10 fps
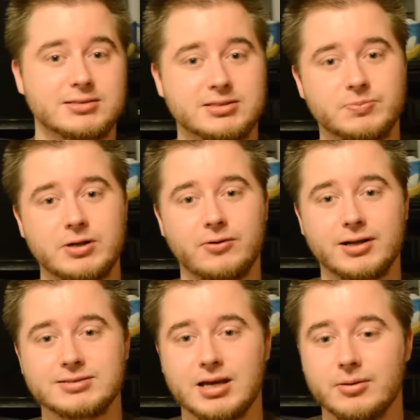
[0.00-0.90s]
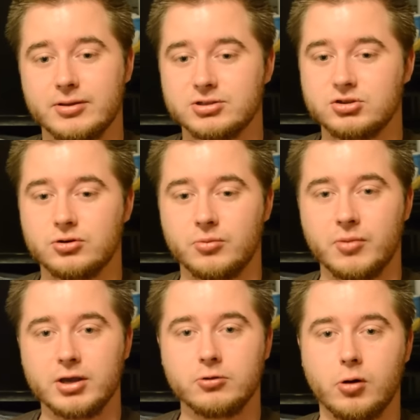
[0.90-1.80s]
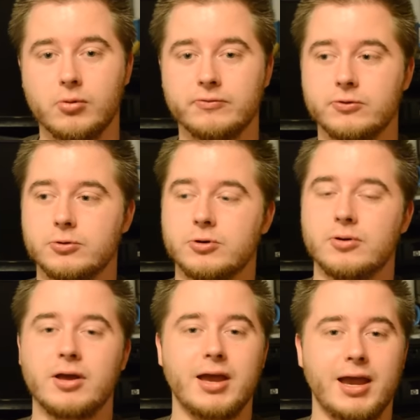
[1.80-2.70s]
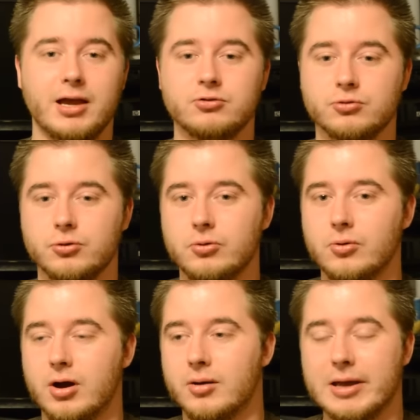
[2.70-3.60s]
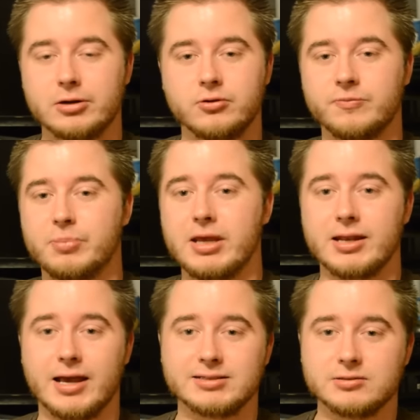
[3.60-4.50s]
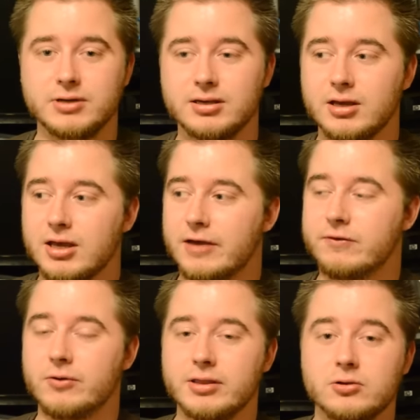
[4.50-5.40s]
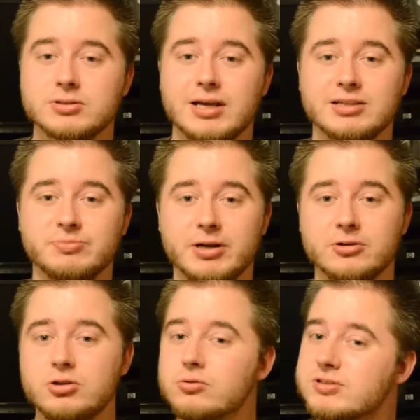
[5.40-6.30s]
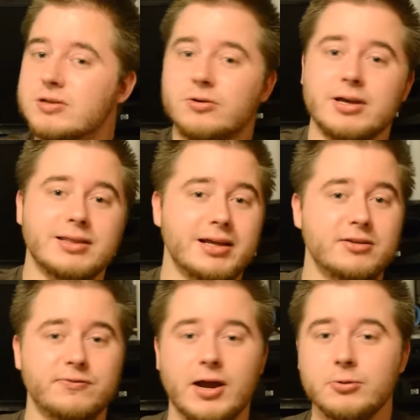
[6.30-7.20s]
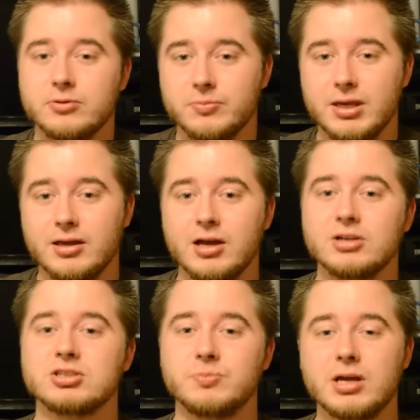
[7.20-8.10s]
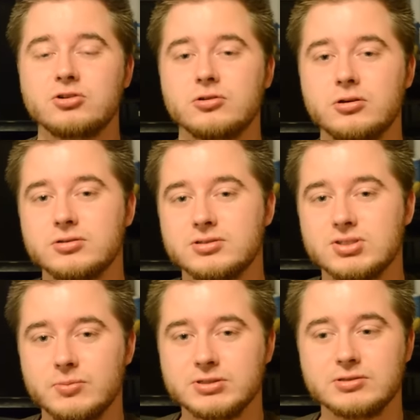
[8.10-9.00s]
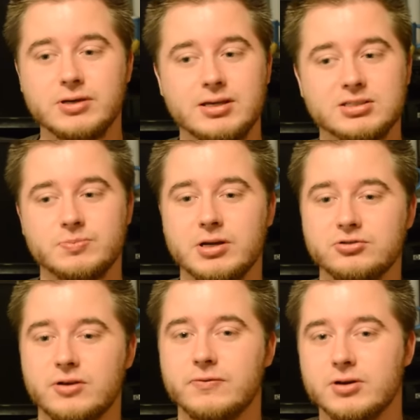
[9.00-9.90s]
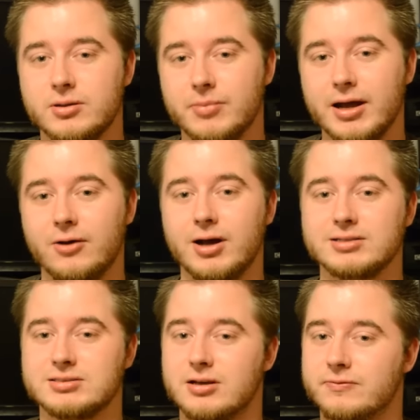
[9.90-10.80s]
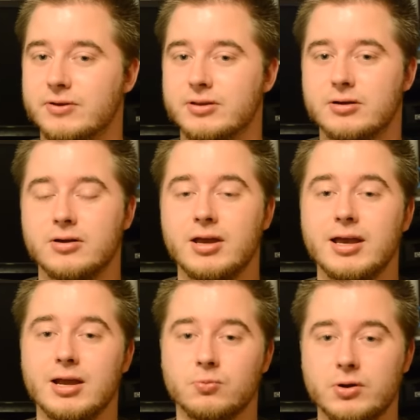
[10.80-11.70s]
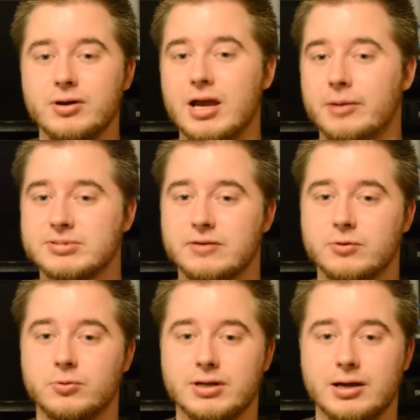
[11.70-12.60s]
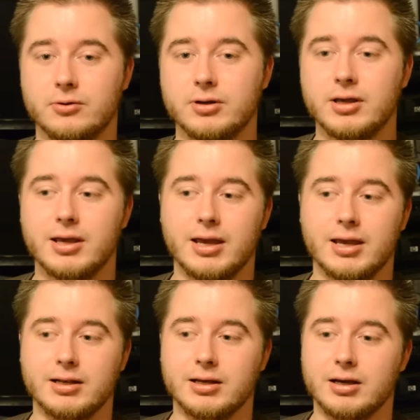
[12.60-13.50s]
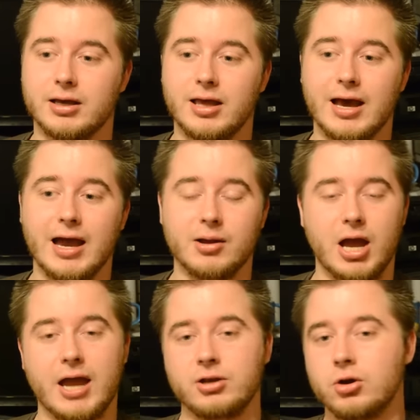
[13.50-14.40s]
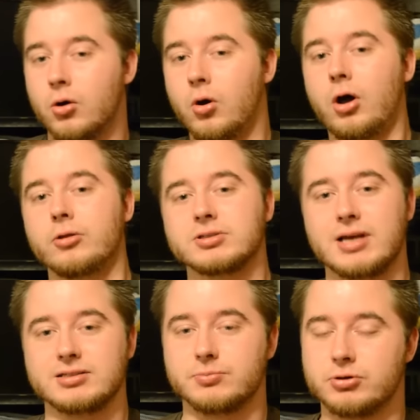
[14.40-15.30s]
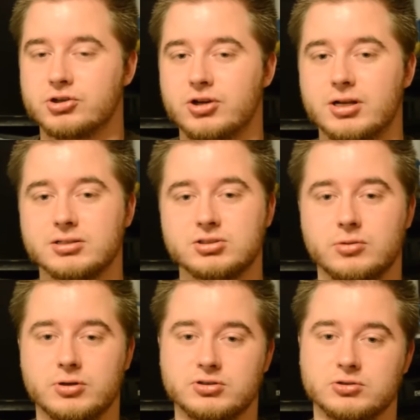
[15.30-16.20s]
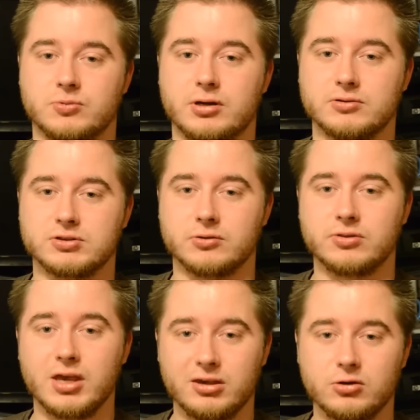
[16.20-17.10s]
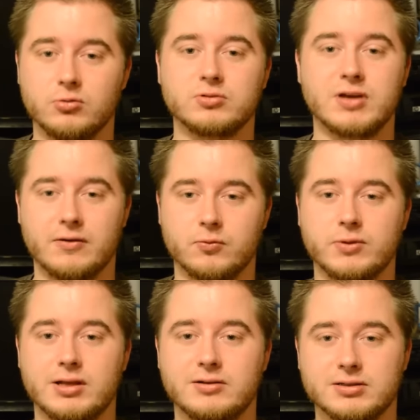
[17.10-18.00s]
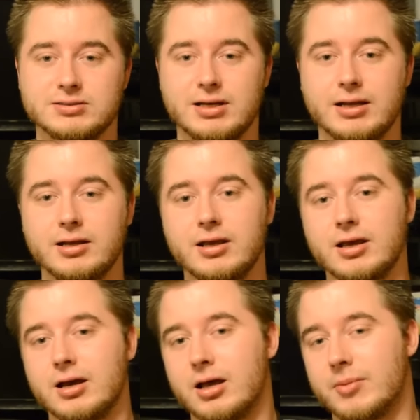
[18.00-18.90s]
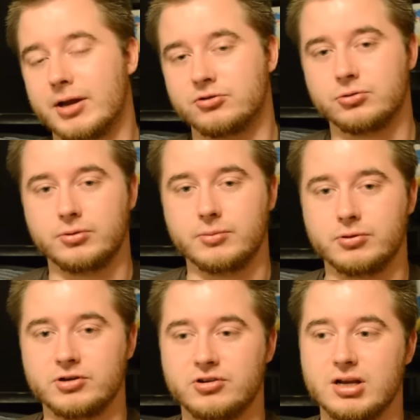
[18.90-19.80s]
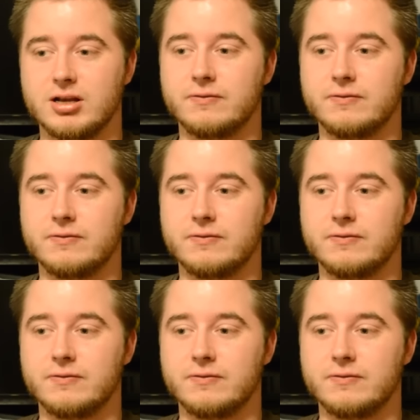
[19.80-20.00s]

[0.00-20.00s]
They spend a lot of time on this. Mike, Global Voodoo, Andrew, I don't know if Pete has a link. If you like those guys better, use their link. That's fine with me. Just make sure you're using someone's link, especially if you're going to buy a lot of stuff on there. It really helps everyone out. And I know all those guys appreciate it so much as well. So thank you to everyone that does that. I truly appreciate it.